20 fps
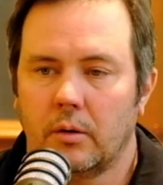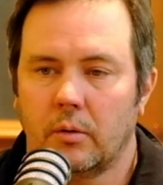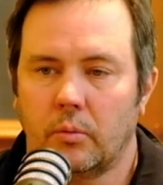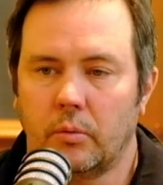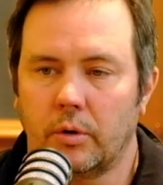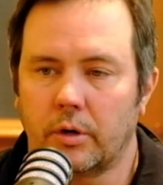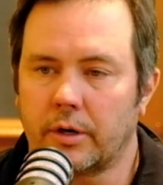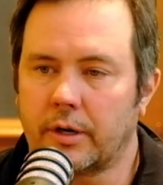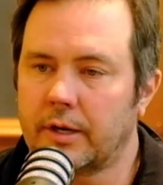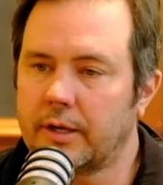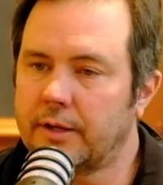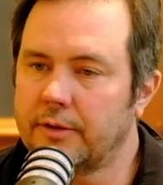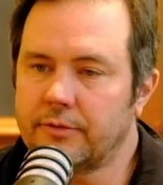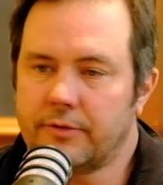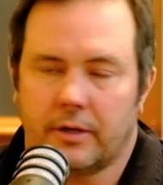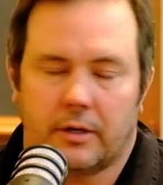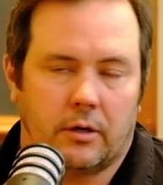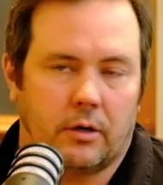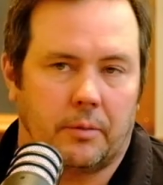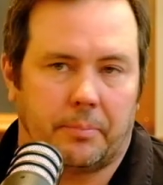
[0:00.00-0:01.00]
we're going to
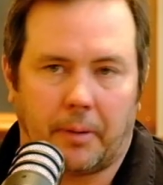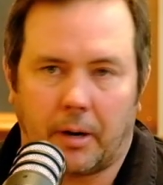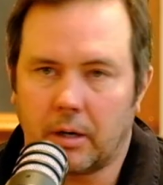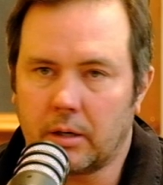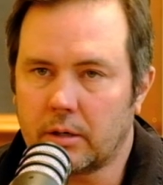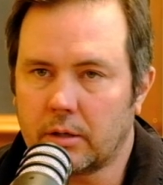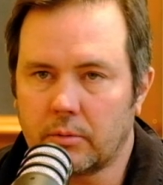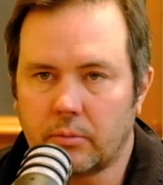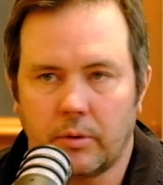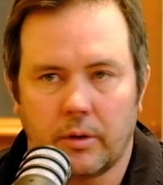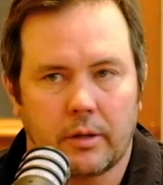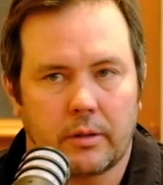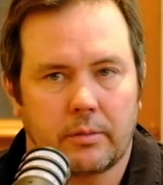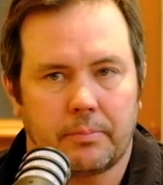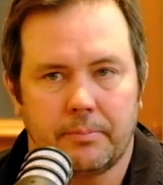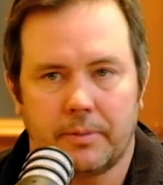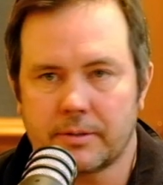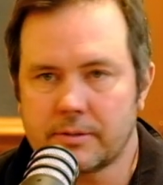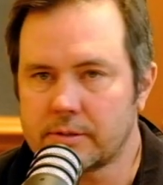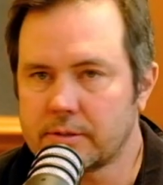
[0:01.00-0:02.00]
continue to partner
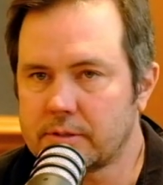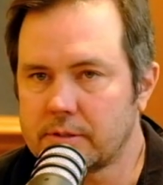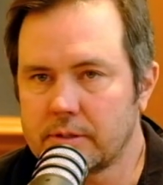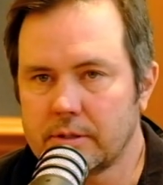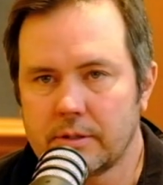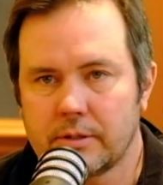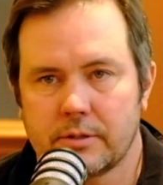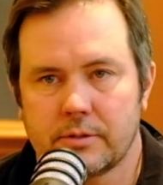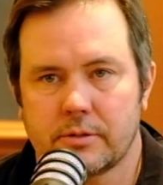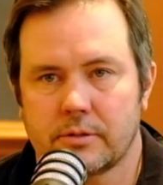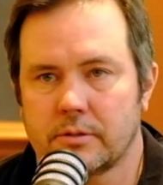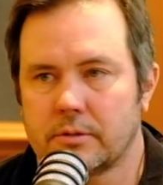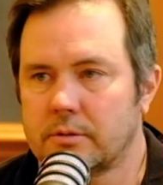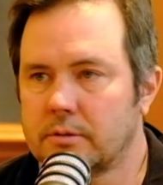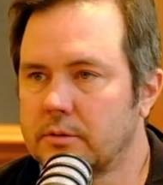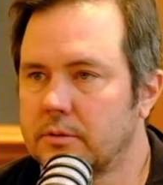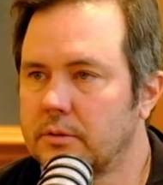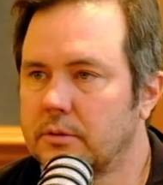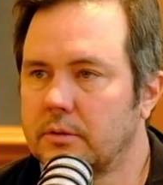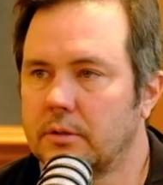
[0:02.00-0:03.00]
with businesses
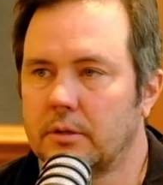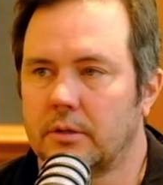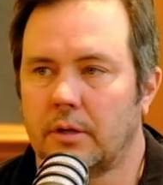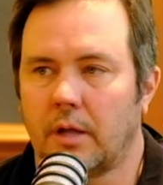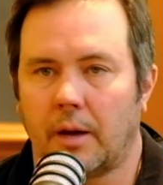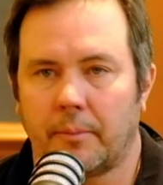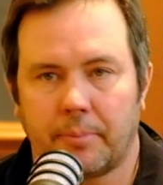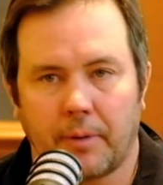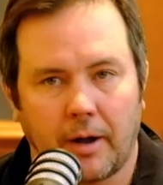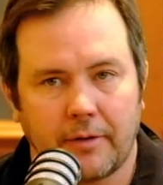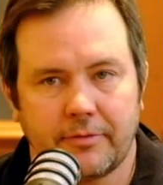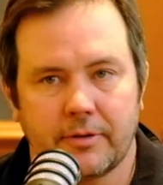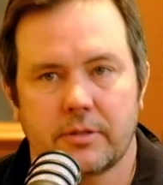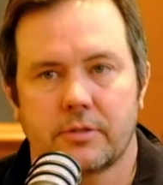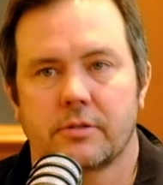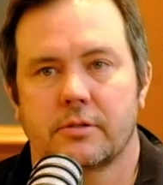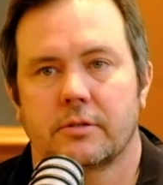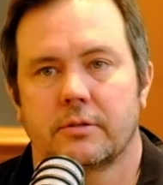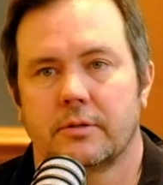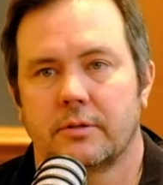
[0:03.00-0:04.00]
and
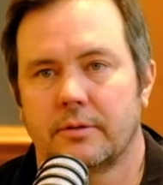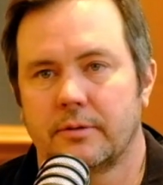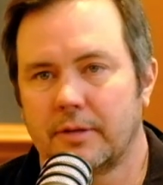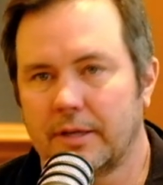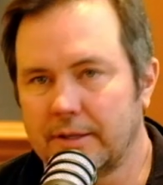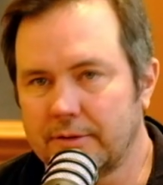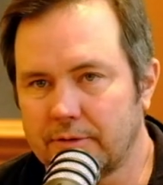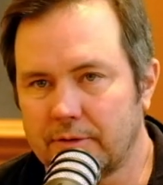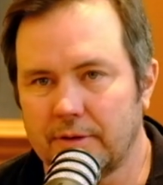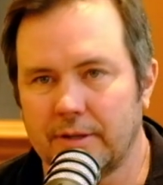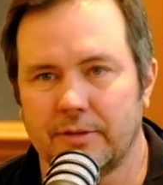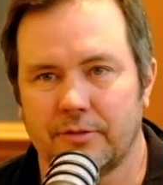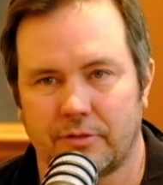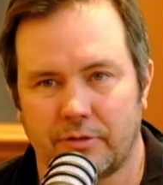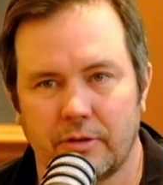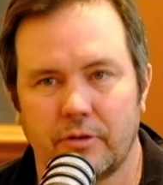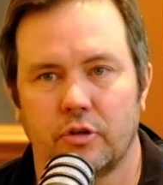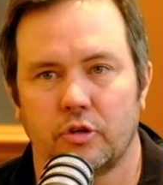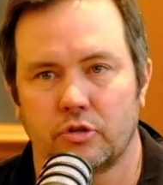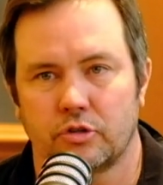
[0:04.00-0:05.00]
nonprofits and, and,
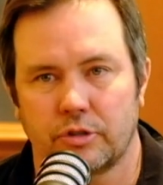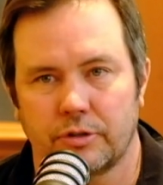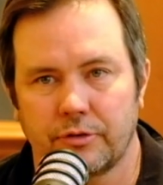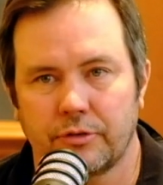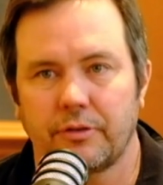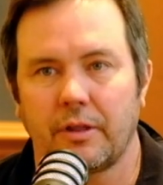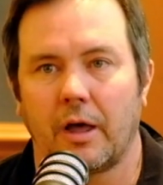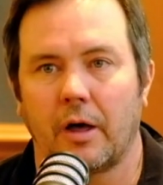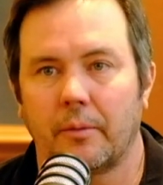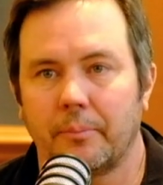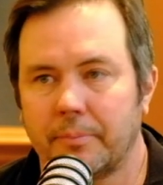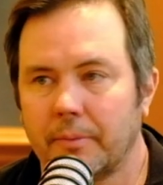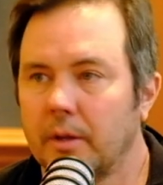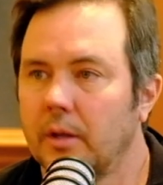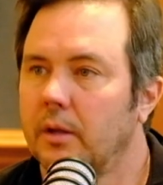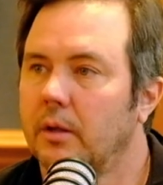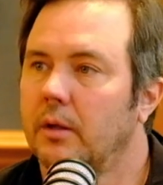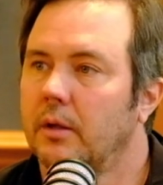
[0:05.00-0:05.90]
institutions to help